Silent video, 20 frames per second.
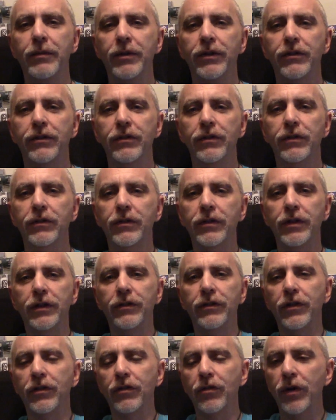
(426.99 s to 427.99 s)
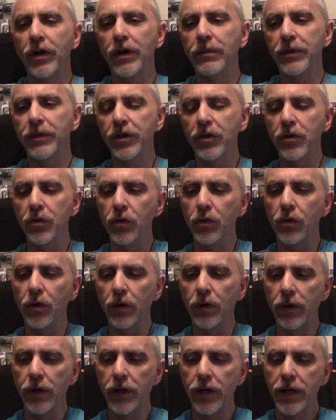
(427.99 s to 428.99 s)
It's incredibly
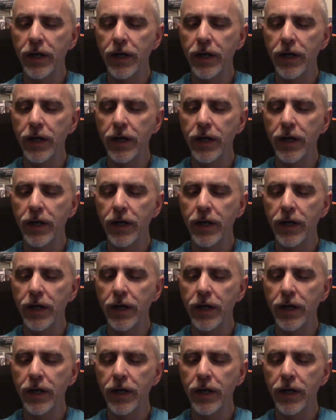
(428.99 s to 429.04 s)
cool.